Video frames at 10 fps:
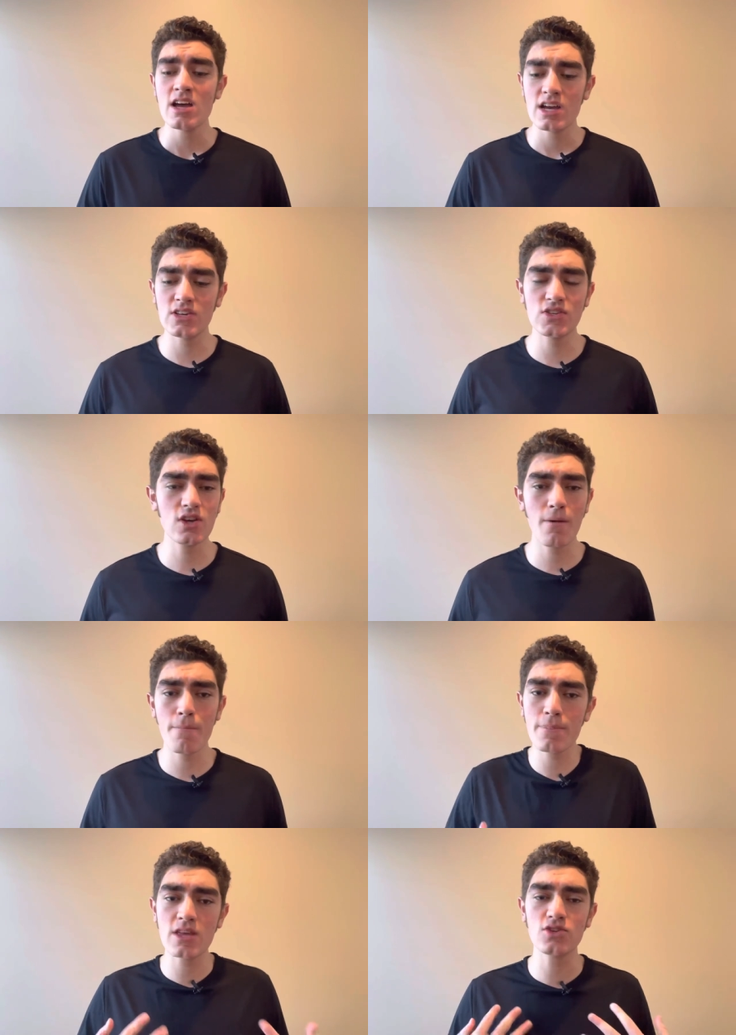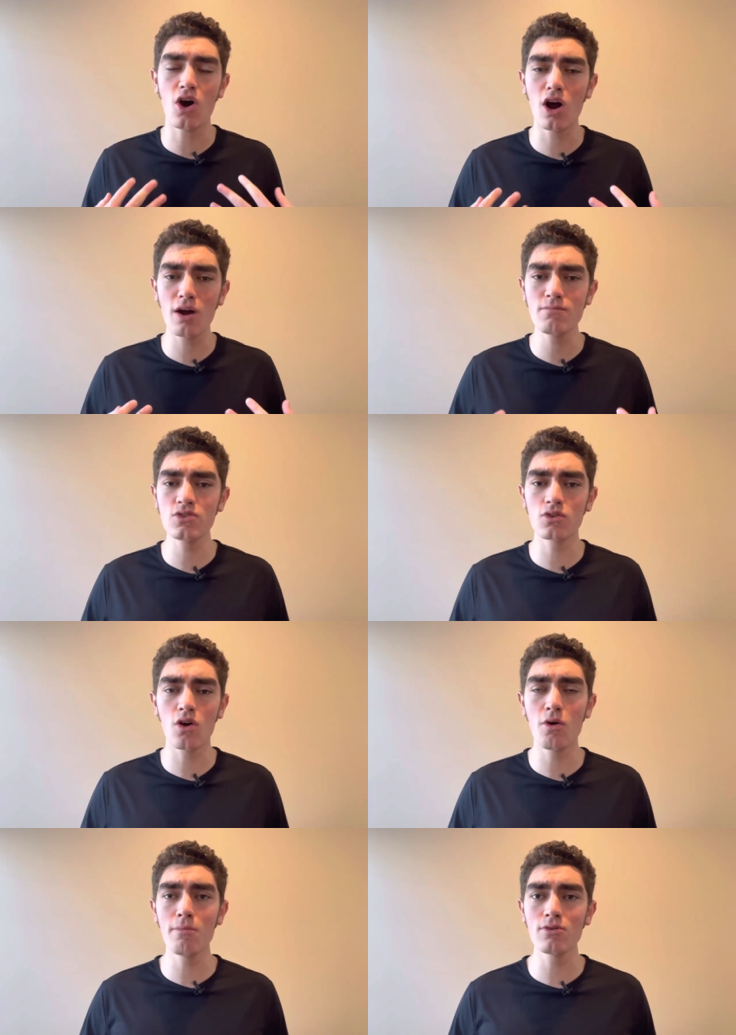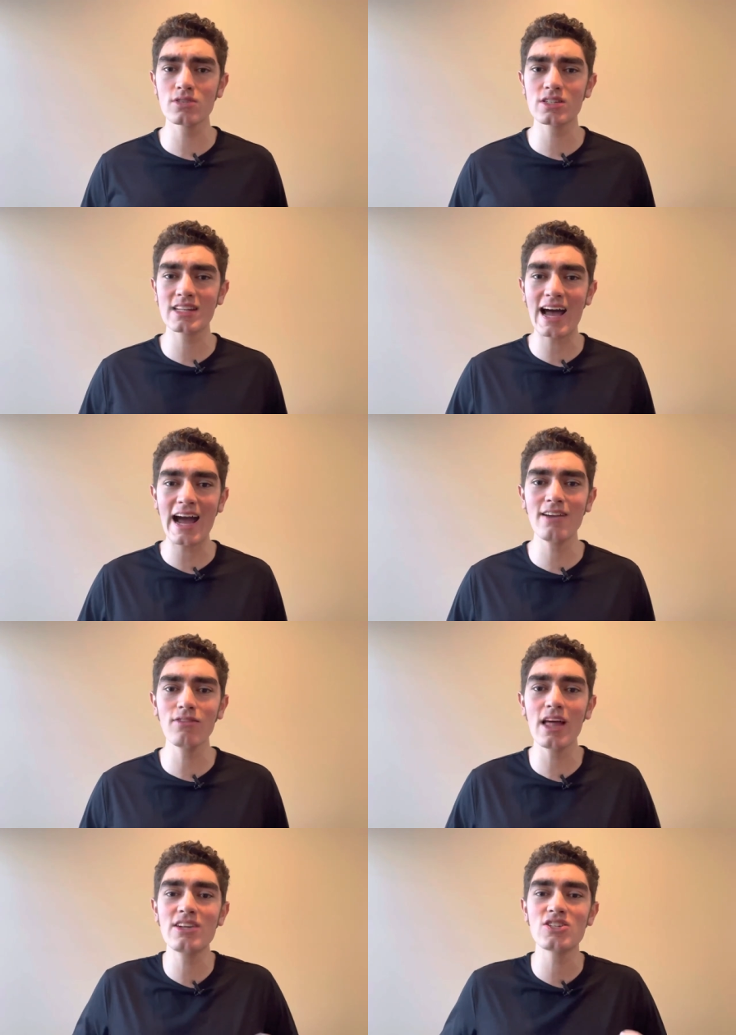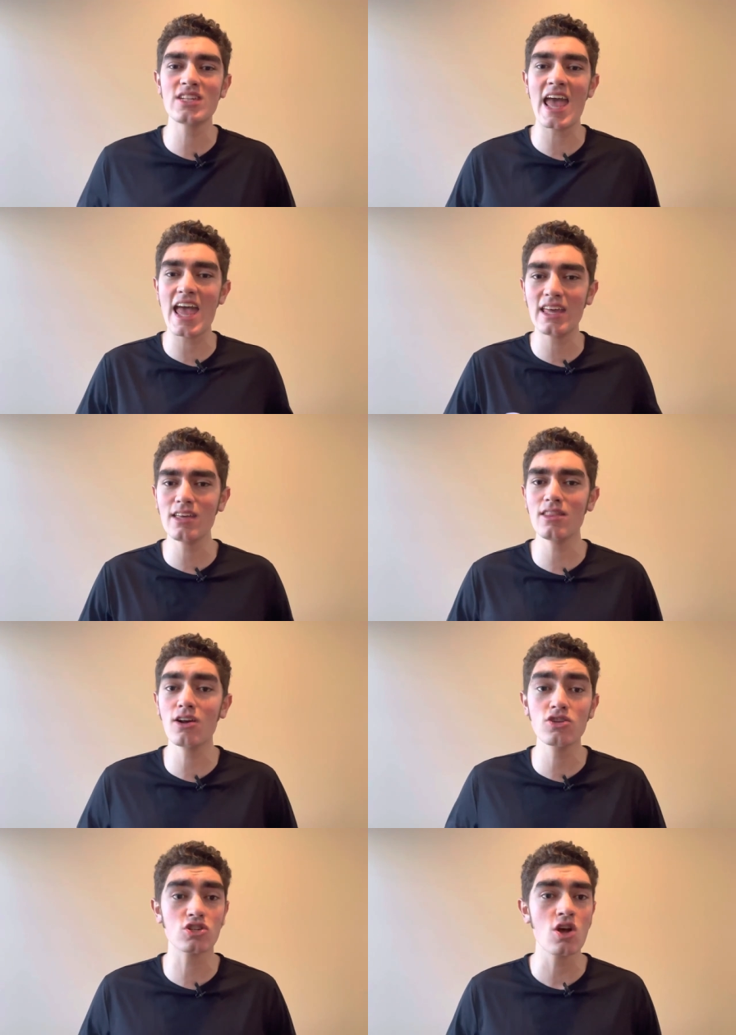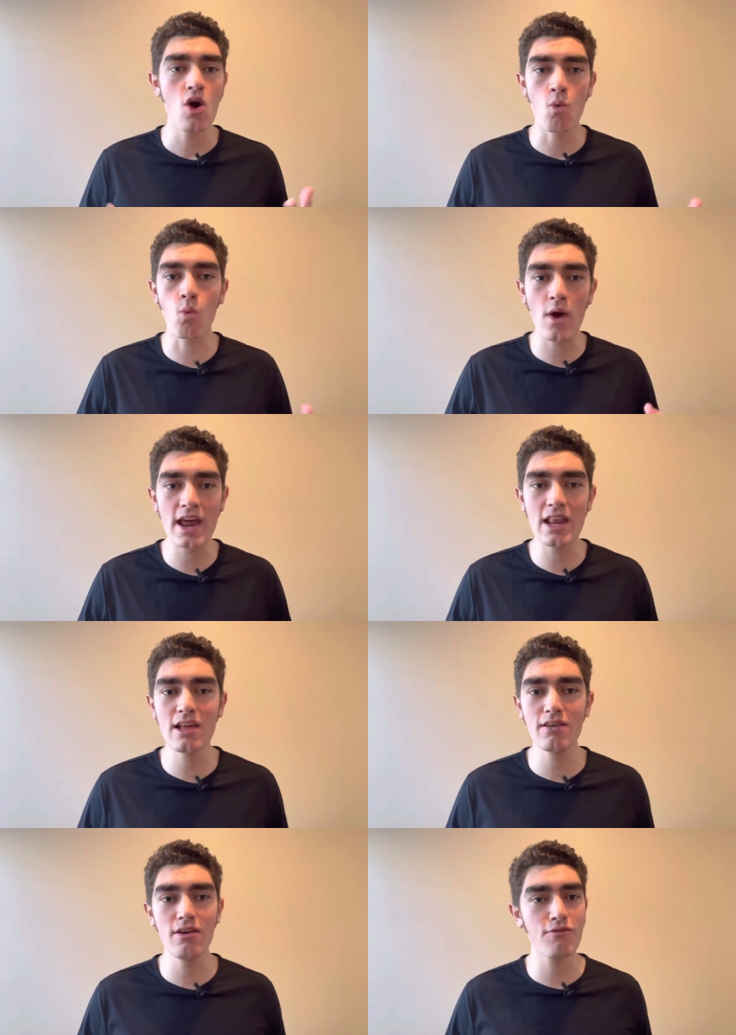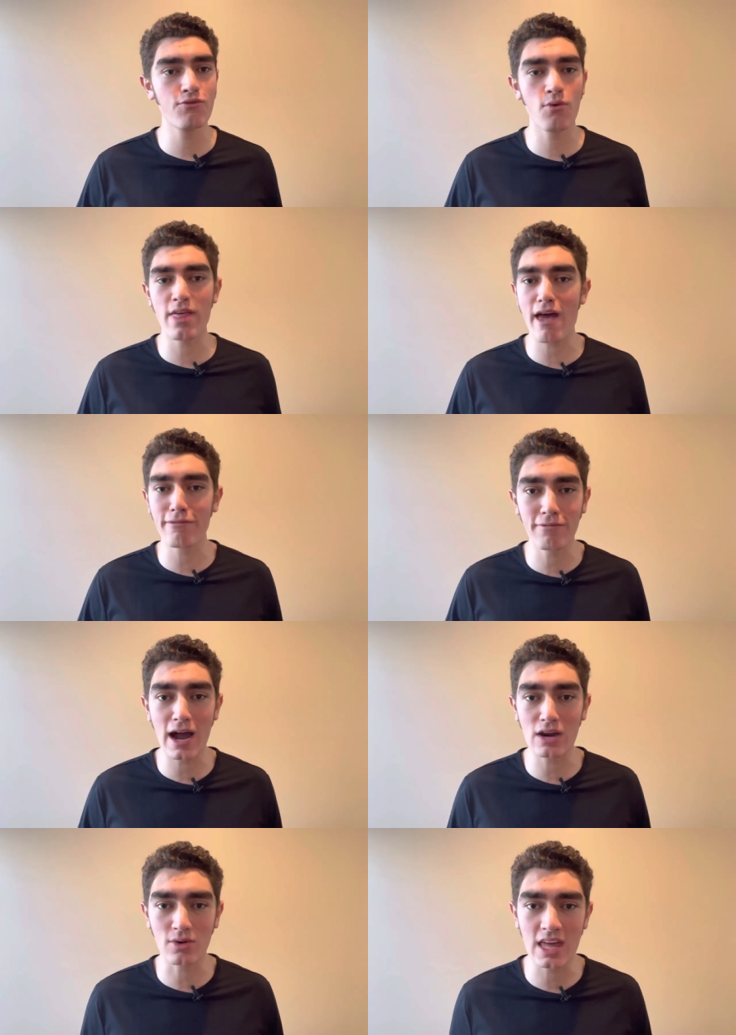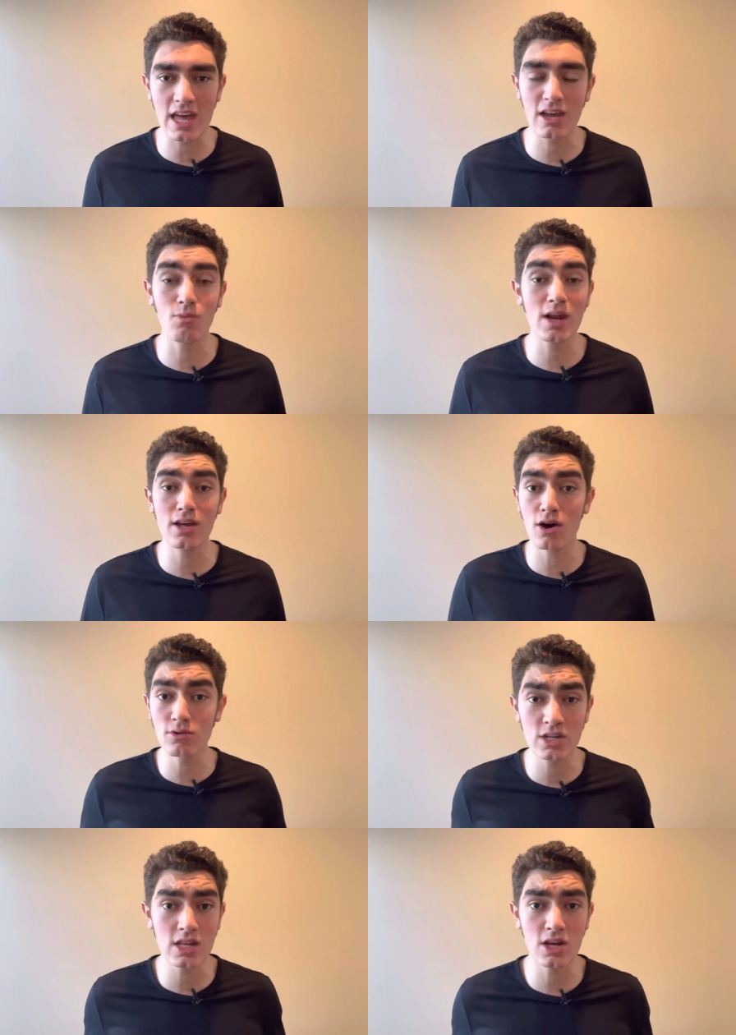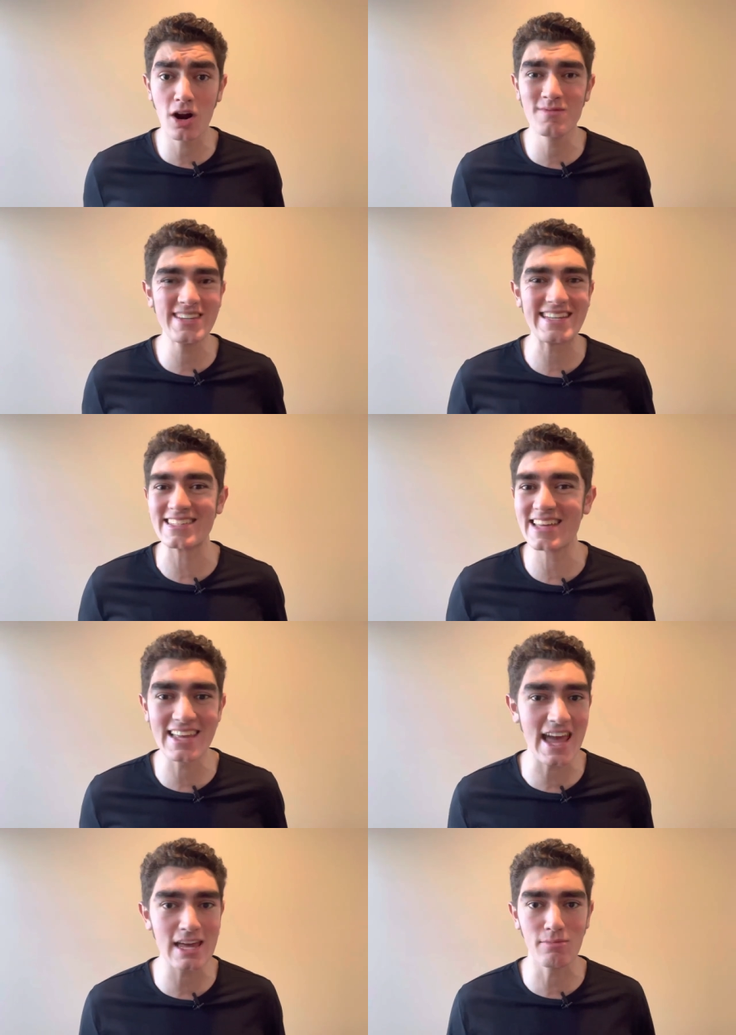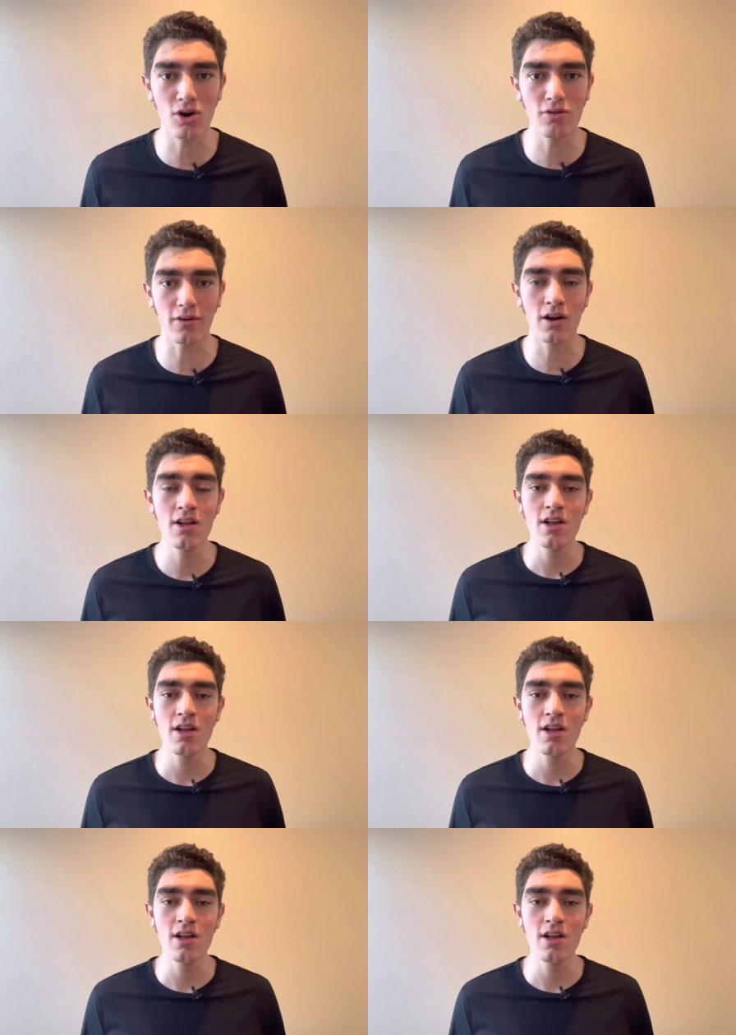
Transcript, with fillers: His his arms are almost kind of like just hanging there, just waiting for that final kick. And when he goes to the arms, it is game over.